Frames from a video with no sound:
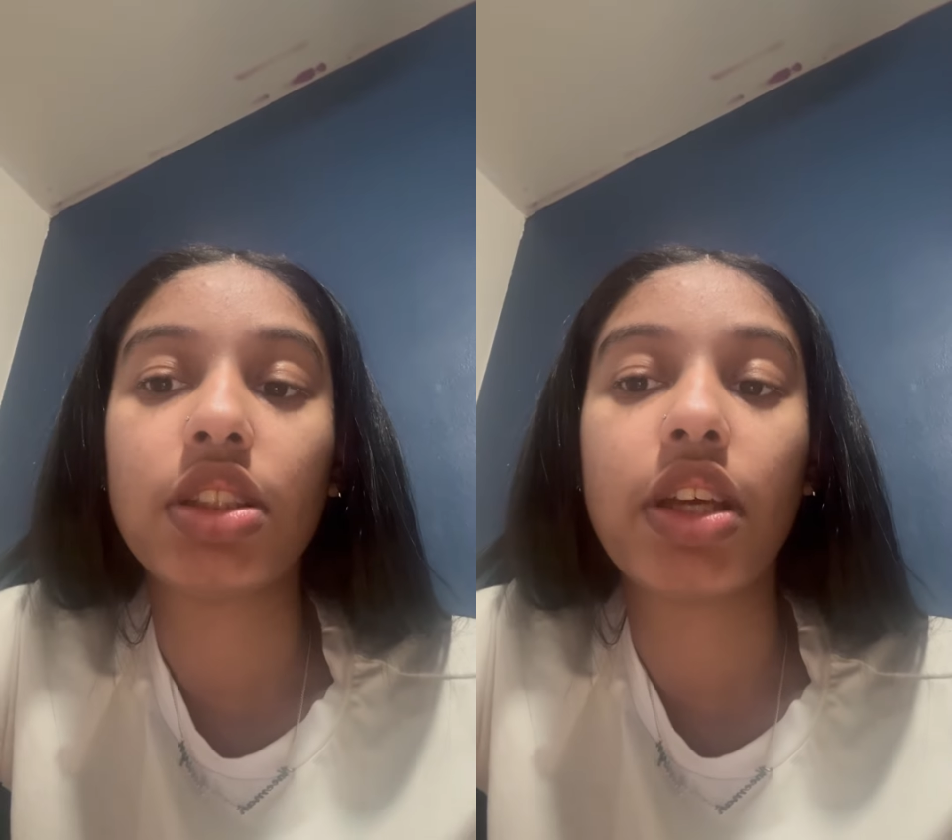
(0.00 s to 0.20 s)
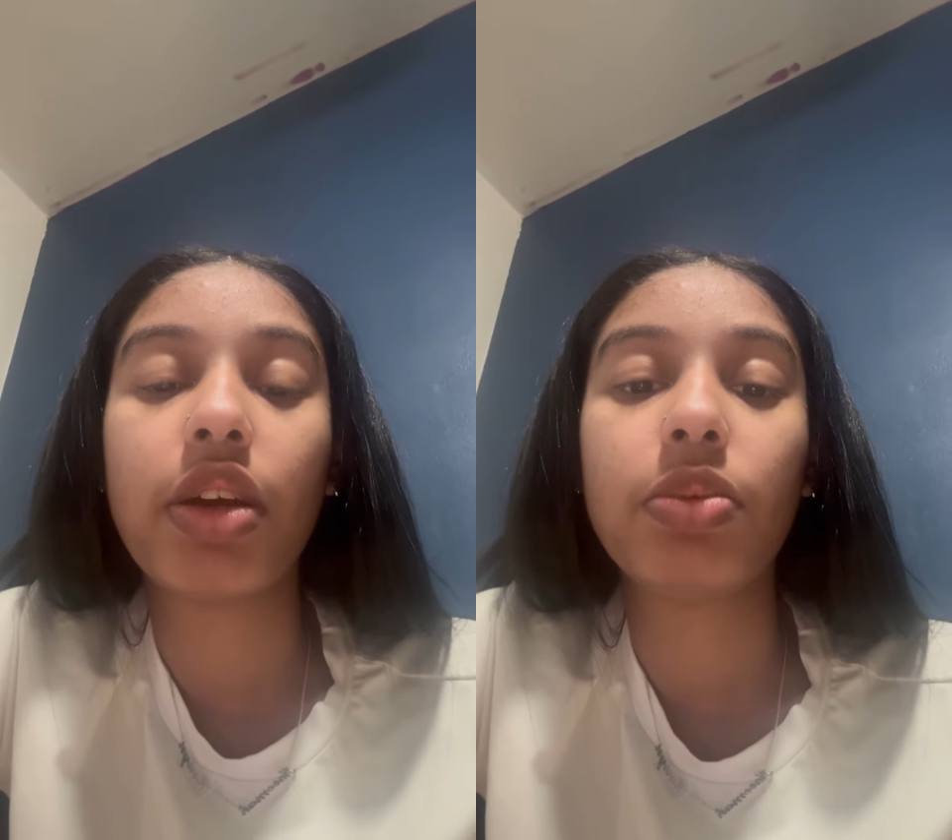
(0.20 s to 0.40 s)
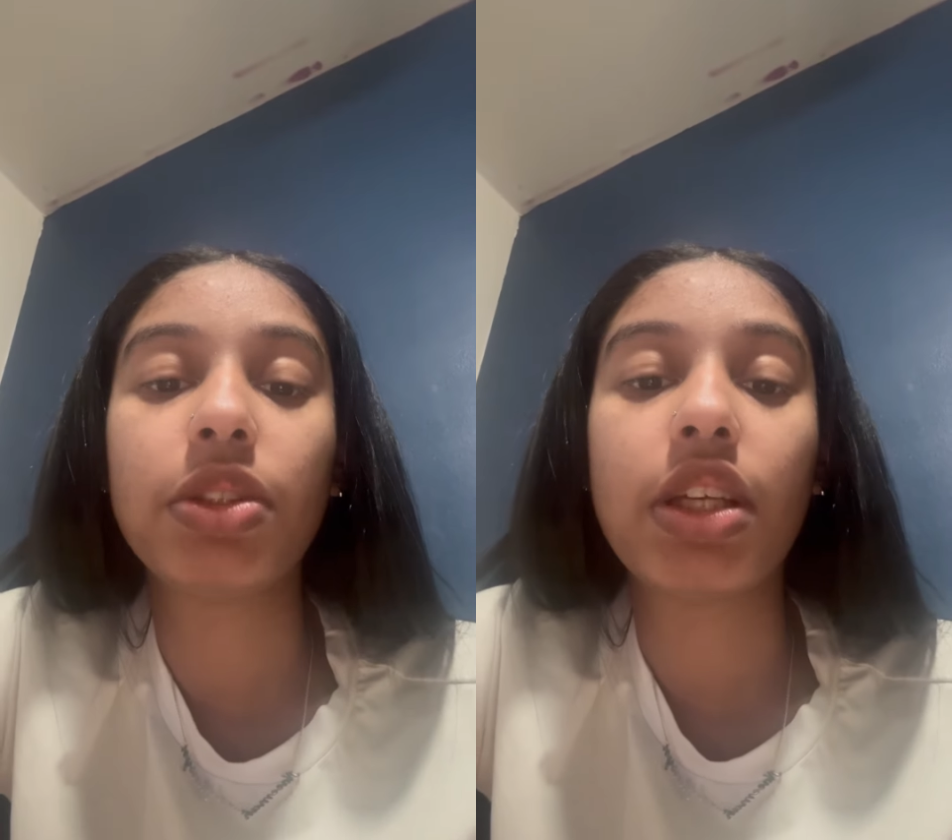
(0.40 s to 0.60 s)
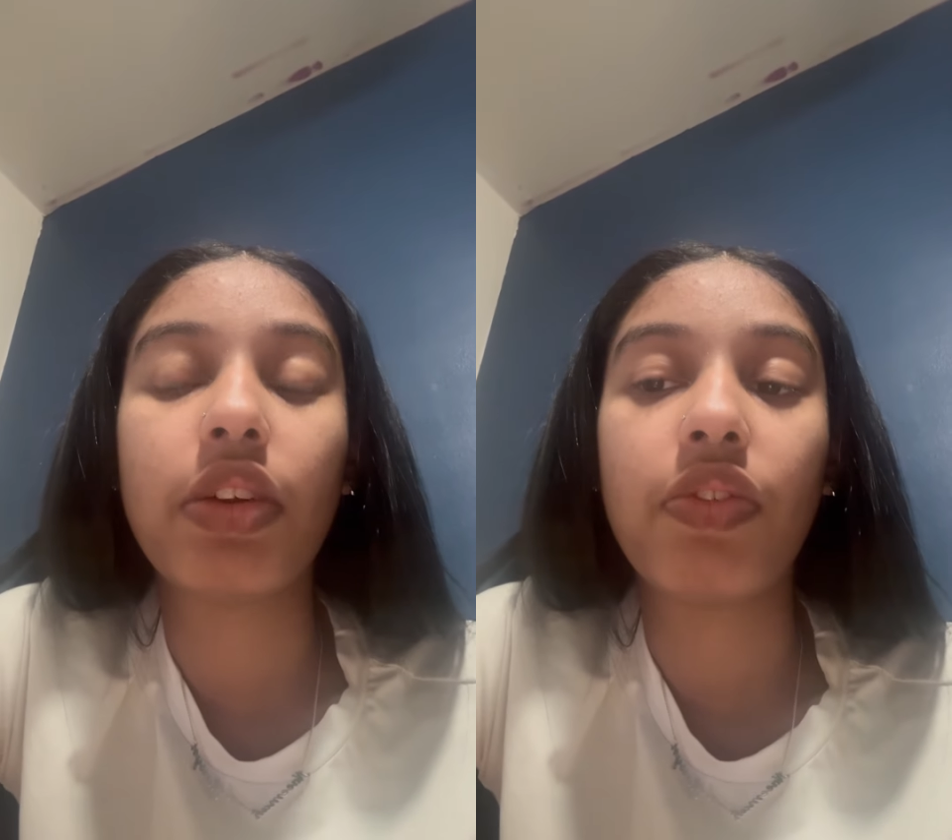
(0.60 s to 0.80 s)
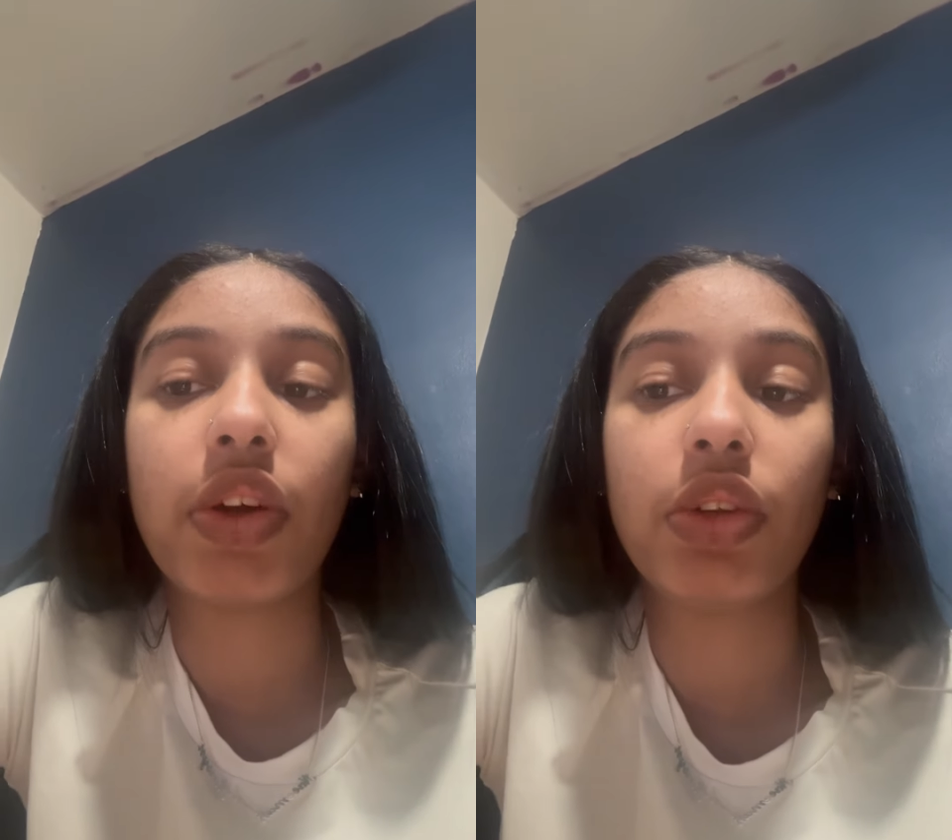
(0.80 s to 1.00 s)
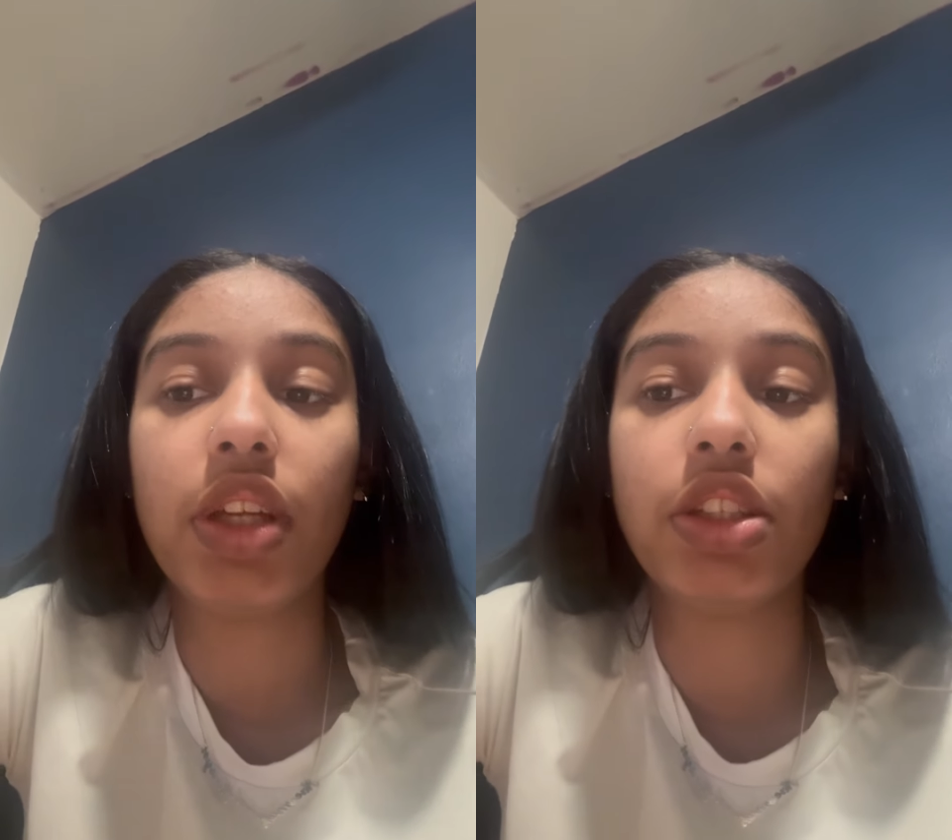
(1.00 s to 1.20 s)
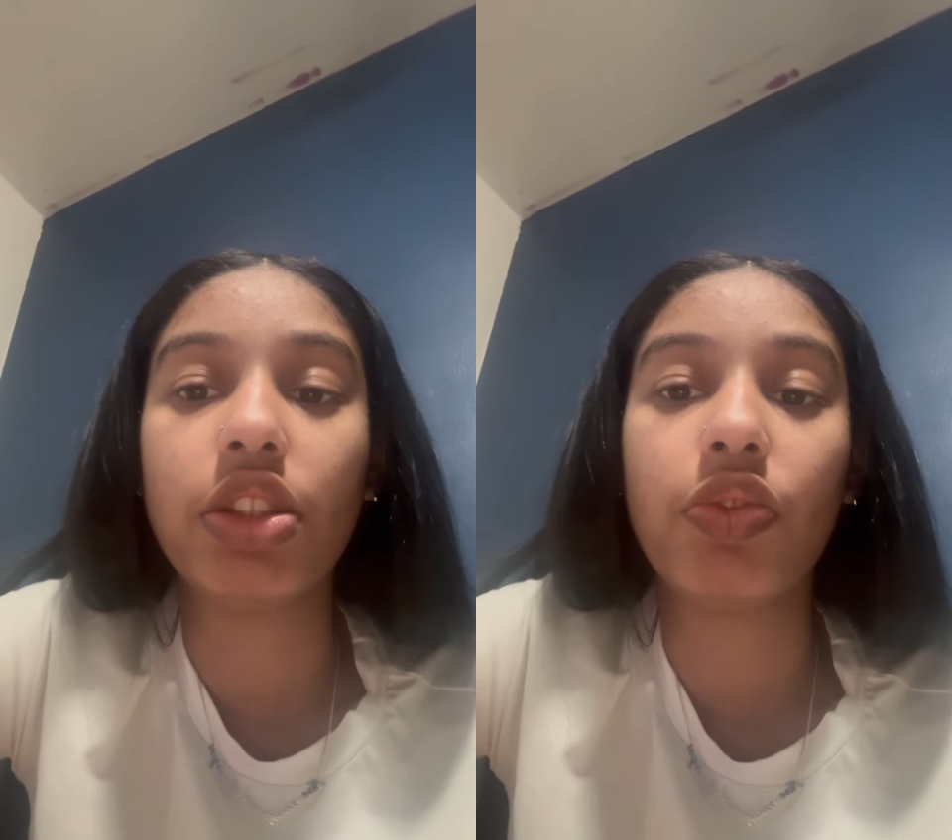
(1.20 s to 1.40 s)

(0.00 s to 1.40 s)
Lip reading: that help set a foundation